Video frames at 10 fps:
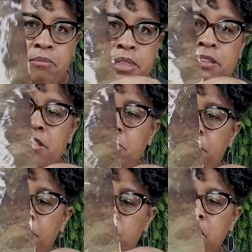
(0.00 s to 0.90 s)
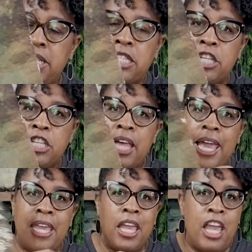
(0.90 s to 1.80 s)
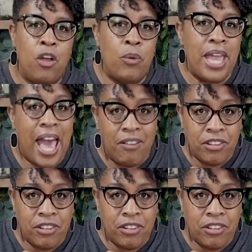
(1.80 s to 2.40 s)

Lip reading: This is what the sheets look like. We have